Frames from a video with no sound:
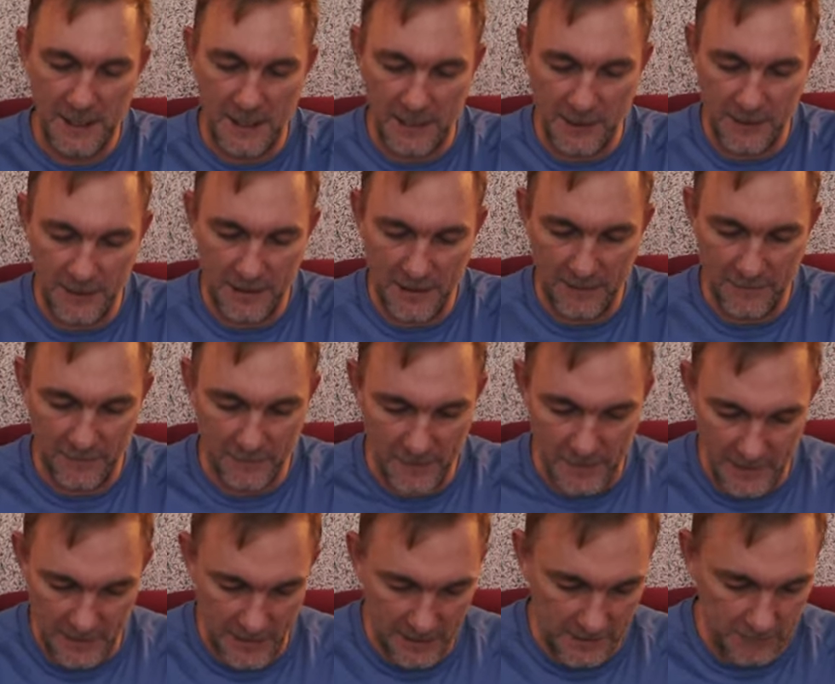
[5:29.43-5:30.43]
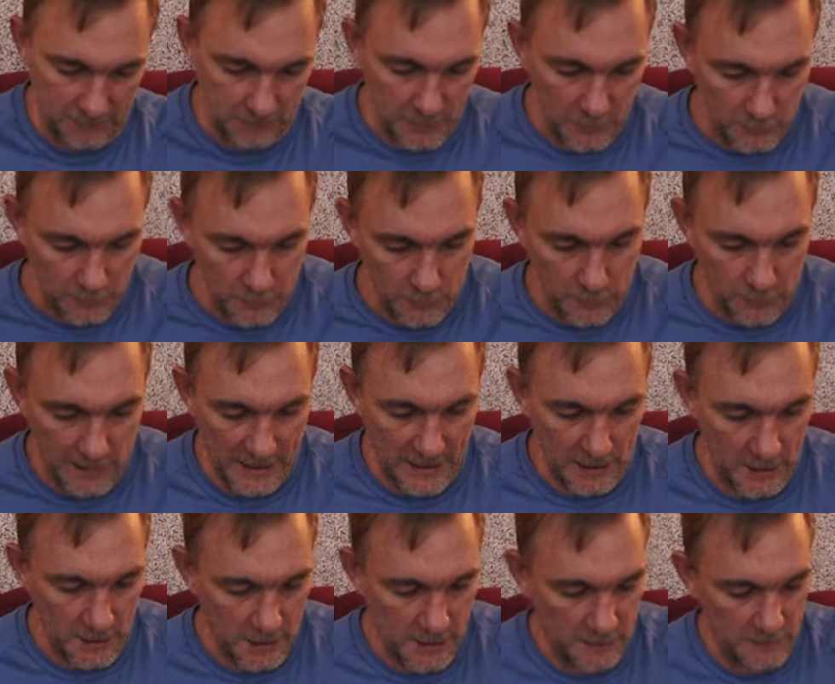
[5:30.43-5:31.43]
and you have a little
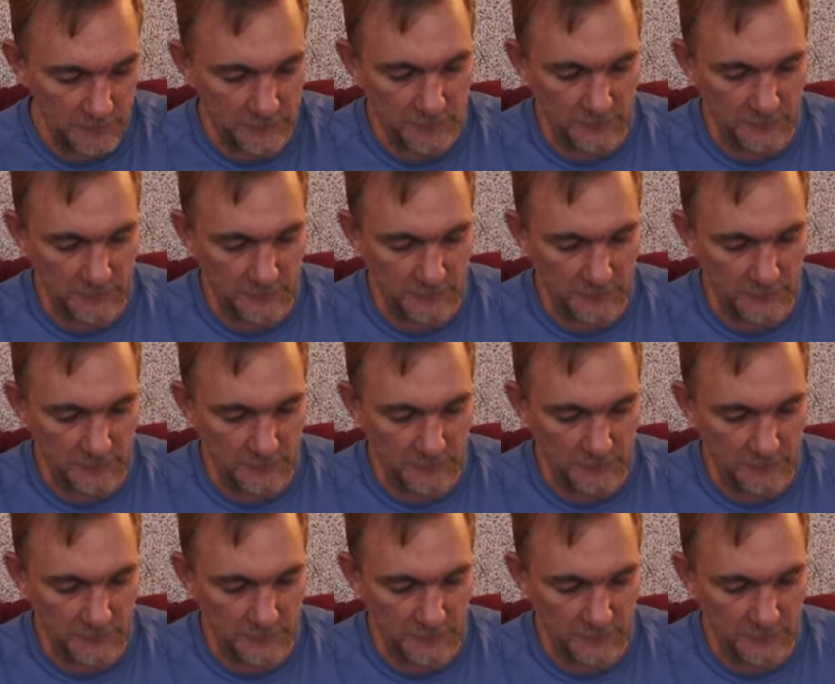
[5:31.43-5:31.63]
green onion